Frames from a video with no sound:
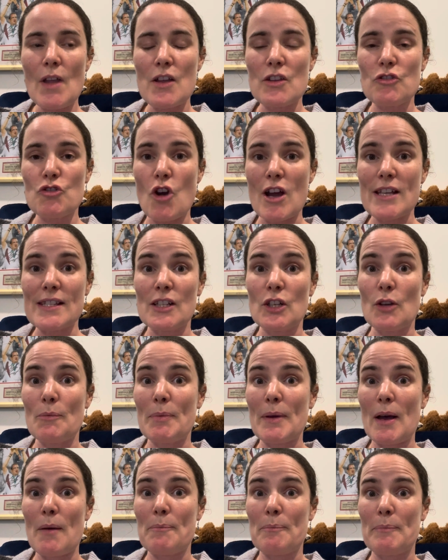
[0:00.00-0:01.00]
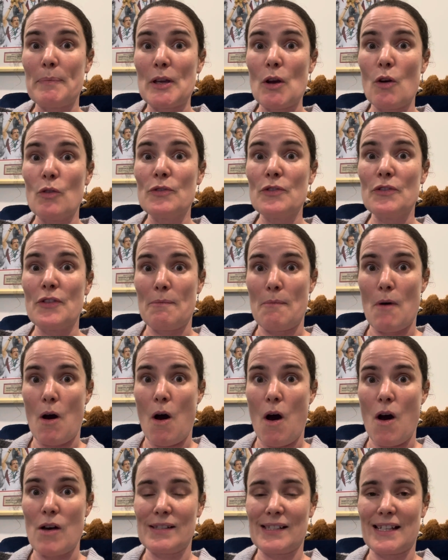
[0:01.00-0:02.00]
tries to look beyond the
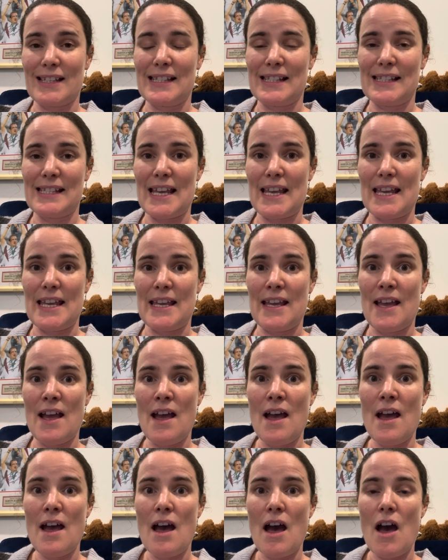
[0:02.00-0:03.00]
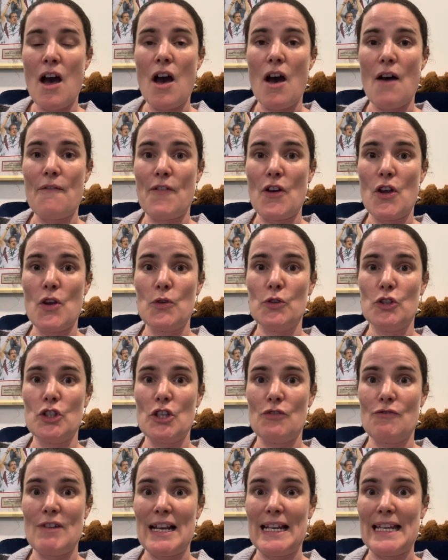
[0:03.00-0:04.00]
mask and see her for who
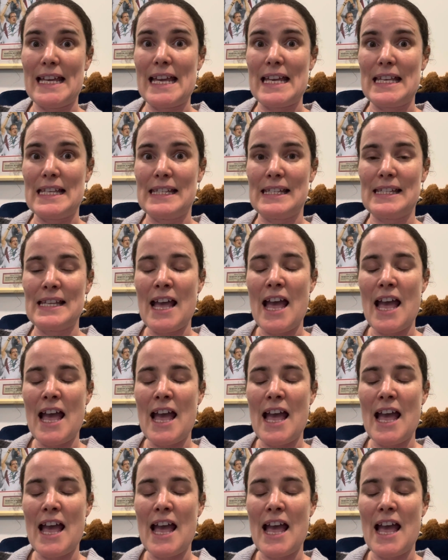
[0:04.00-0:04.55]
she really is.